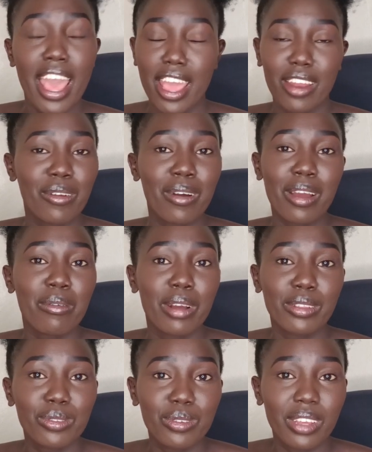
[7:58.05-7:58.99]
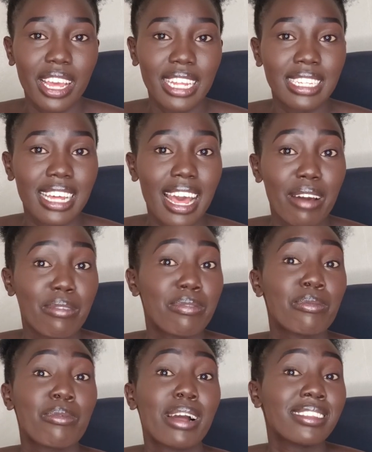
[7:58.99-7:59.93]
And no one wants to get a
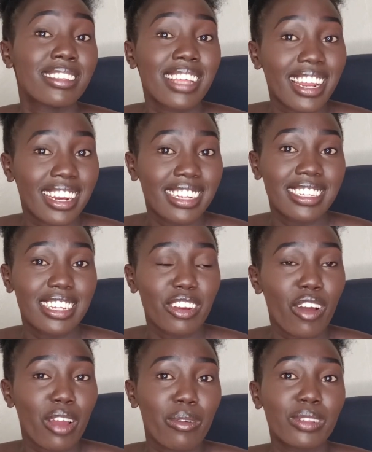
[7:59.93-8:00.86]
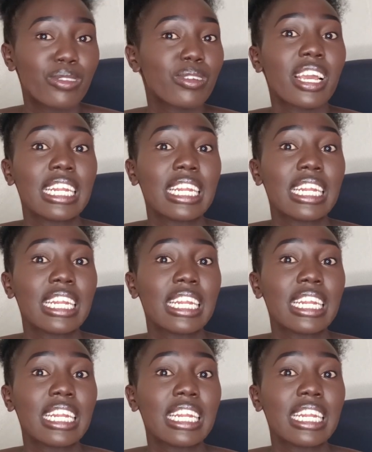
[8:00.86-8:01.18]
1-star rating. No one wants to